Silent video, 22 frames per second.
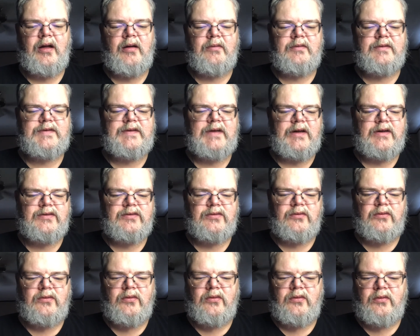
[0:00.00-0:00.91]

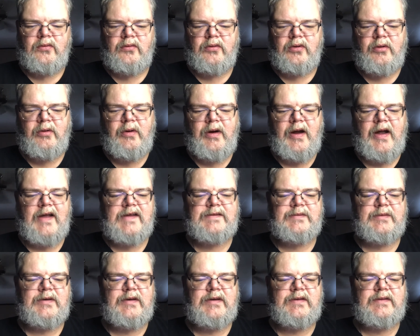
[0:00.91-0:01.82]
sexual
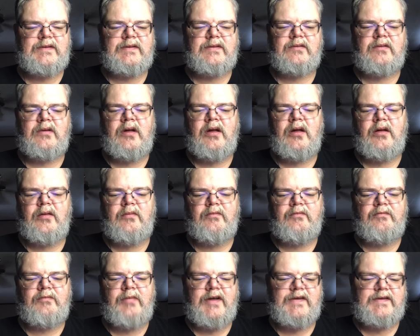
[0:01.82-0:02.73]
harassment
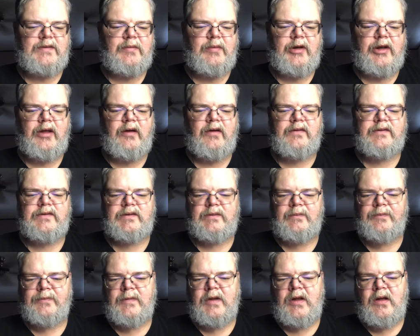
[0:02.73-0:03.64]
by somebody else?
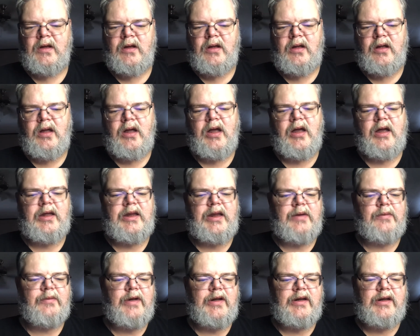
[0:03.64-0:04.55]

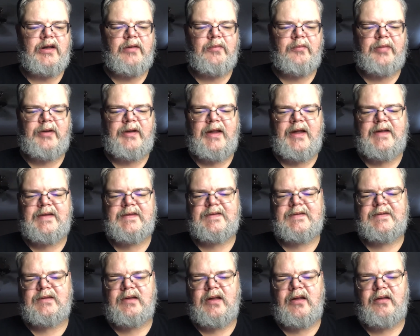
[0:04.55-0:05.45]
Any written
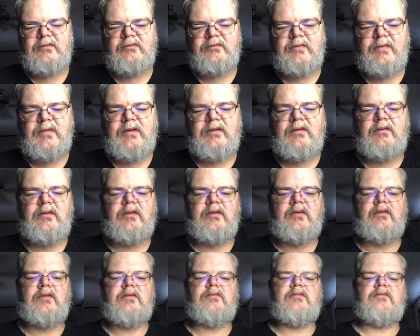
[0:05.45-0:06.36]
complaints
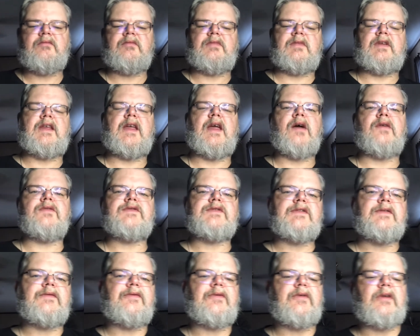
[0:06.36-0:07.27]

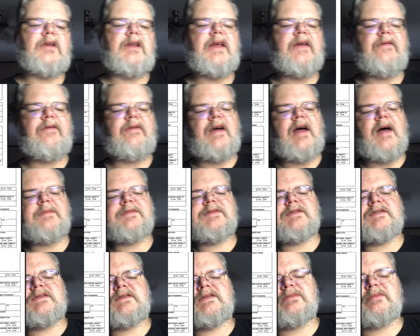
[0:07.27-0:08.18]
counseled for leave of
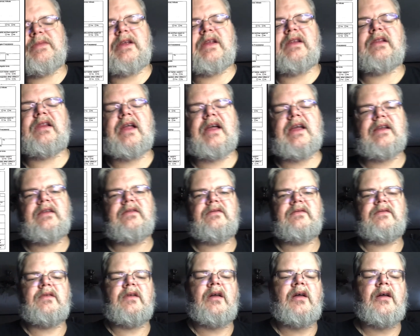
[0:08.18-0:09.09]
absence being late
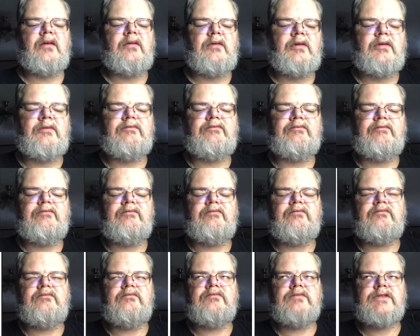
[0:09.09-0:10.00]
or
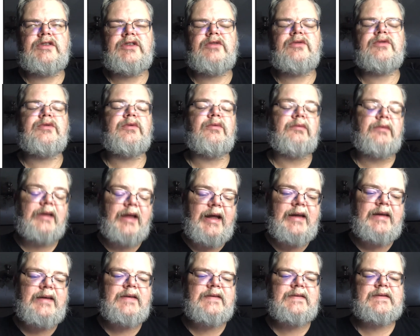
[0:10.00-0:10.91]
due to
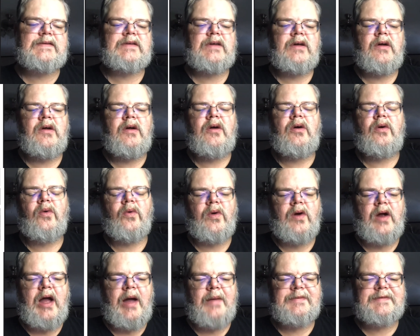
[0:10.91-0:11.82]
lateness
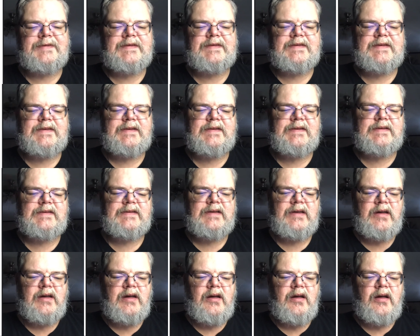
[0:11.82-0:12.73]
or absences,
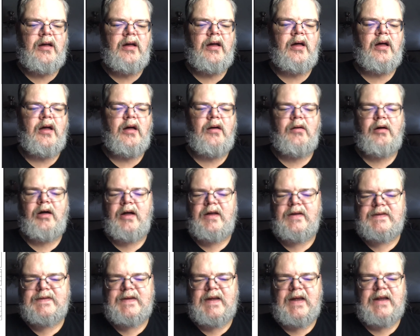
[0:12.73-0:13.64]

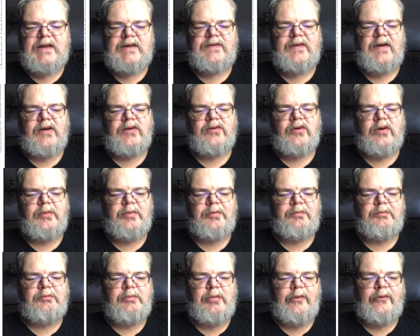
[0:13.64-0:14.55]
unsatisfactory
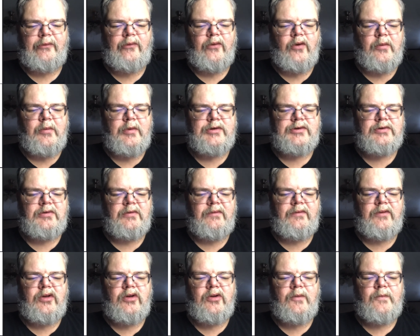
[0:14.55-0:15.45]
performance
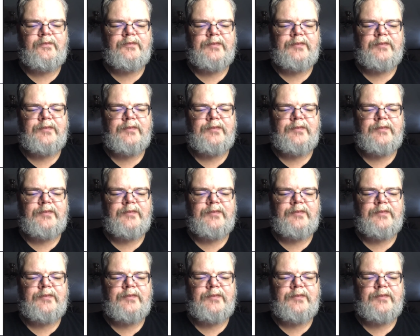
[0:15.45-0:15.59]
review.